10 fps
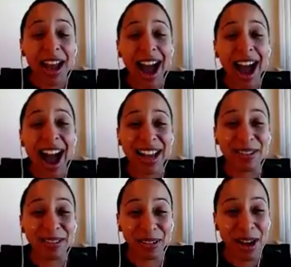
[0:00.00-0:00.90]
I
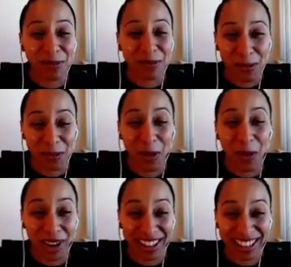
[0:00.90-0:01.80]
am grateful
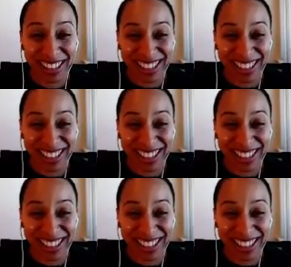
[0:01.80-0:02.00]
for.